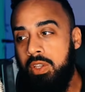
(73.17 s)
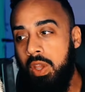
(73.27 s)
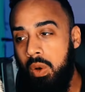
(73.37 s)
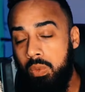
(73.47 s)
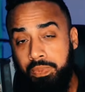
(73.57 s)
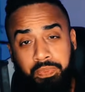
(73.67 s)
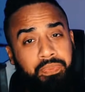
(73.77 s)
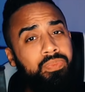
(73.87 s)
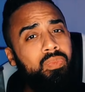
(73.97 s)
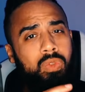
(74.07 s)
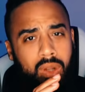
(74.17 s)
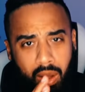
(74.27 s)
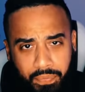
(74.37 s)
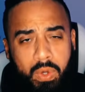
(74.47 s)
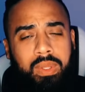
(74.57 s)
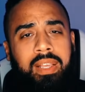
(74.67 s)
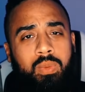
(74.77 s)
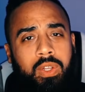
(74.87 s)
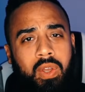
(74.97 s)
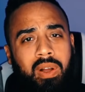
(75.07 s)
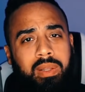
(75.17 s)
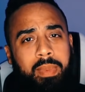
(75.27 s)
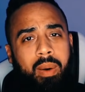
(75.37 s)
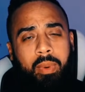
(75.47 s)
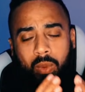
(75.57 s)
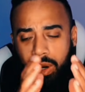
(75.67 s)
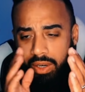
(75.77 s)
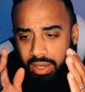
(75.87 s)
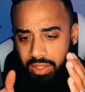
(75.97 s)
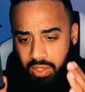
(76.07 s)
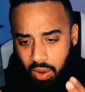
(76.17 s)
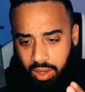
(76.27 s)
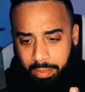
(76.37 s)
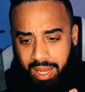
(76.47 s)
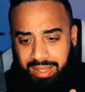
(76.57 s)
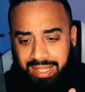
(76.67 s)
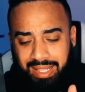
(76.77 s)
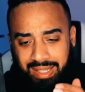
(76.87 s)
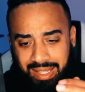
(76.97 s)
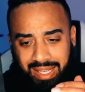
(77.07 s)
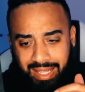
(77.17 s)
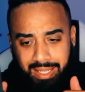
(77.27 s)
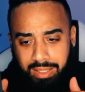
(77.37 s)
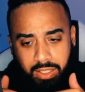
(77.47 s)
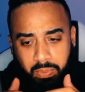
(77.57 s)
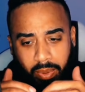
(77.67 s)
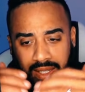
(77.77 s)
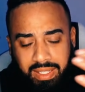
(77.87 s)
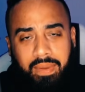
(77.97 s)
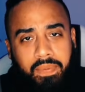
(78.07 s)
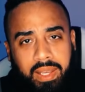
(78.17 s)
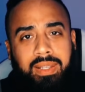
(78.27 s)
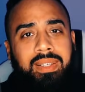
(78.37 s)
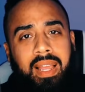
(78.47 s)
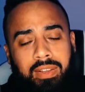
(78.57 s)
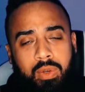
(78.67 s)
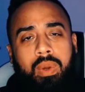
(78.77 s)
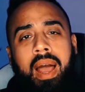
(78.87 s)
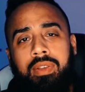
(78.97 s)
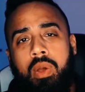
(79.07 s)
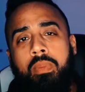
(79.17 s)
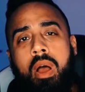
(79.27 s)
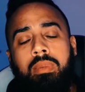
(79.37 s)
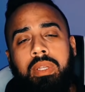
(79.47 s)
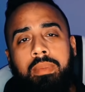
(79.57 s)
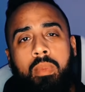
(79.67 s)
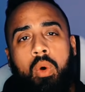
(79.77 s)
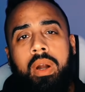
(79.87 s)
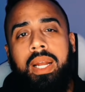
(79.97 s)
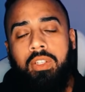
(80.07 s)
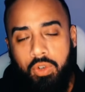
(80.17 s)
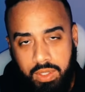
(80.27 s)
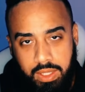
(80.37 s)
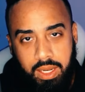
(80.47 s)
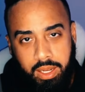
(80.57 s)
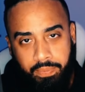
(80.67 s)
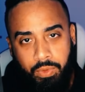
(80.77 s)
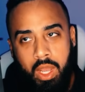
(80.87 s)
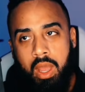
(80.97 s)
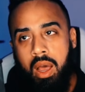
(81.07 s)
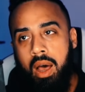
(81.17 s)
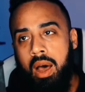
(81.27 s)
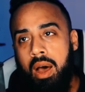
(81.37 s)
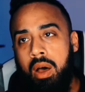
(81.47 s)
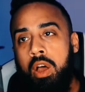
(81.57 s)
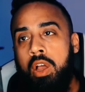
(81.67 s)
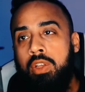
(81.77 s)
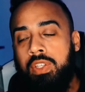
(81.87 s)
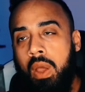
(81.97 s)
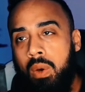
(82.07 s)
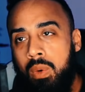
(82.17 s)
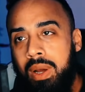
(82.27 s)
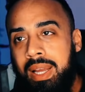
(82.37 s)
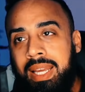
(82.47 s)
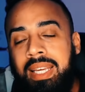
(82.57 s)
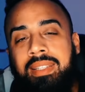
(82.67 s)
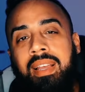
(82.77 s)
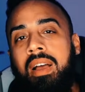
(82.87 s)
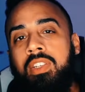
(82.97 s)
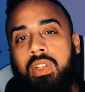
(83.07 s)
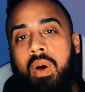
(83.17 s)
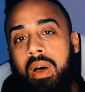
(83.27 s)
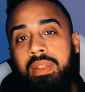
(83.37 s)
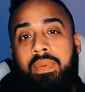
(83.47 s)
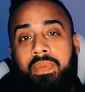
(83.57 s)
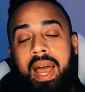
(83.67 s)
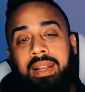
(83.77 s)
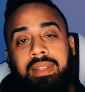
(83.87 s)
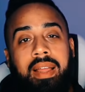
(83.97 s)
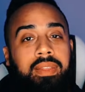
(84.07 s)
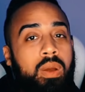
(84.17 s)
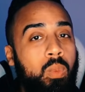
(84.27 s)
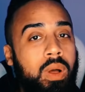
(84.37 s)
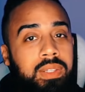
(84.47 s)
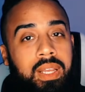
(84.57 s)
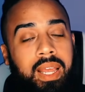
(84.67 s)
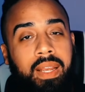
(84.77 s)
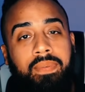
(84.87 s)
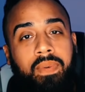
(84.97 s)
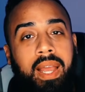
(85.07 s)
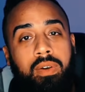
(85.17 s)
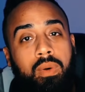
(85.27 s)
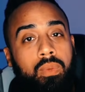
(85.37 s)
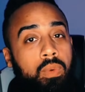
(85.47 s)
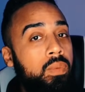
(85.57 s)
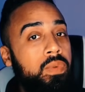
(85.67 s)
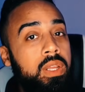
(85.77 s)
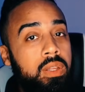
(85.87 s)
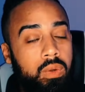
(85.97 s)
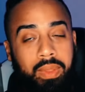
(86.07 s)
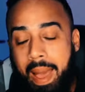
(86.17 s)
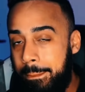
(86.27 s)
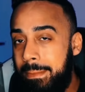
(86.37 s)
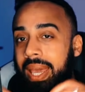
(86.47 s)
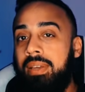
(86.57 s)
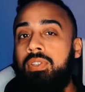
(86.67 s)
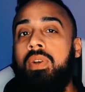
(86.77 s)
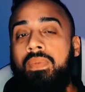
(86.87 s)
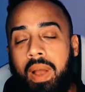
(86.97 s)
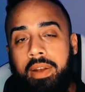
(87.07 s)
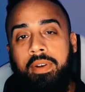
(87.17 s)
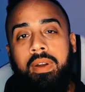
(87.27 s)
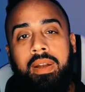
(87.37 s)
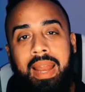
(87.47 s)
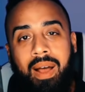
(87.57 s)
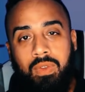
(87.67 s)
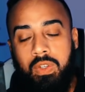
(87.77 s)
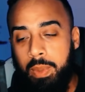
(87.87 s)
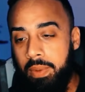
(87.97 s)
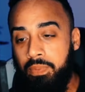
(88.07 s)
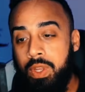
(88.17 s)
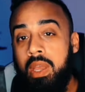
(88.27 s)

So, a few things were talked about, but we're going to talk about the specifics that you guys are probably more interested in. Uh, so he touched on the fact that there wasn't a fighter reveal, that major fighter announcement.